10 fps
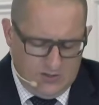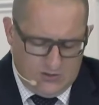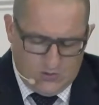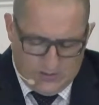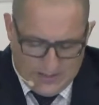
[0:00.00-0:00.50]

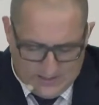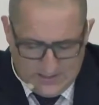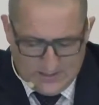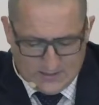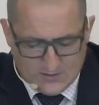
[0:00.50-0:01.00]
to their
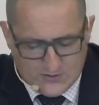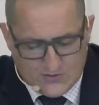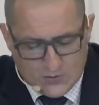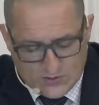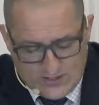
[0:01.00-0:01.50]
kings,
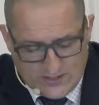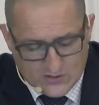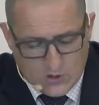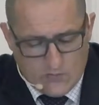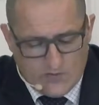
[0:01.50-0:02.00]
those
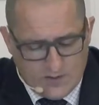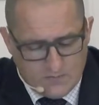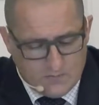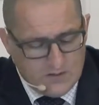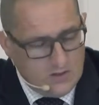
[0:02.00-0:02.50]
kings over
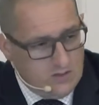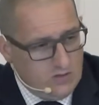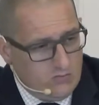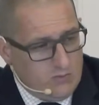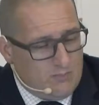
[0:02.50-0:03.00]
them,
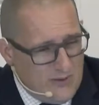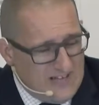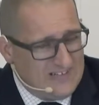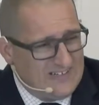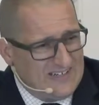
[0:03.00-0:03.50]

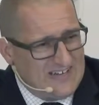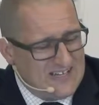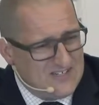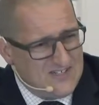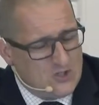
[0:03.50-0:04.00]
rebelling
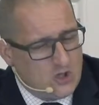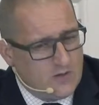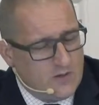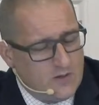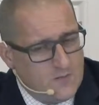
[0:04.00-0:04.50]
against each
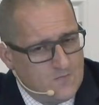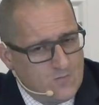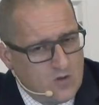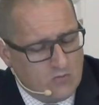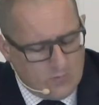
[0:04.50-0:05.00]
other,
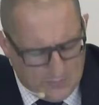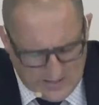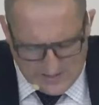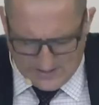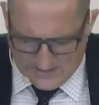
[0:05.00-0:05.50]

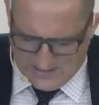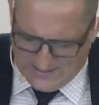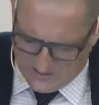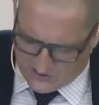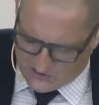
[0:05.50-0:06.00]
rebelling
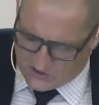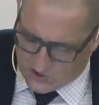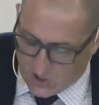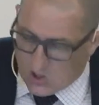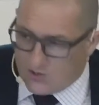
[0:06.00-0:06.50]
against
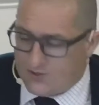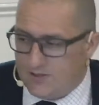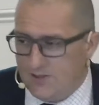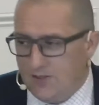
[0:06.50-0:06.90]
God.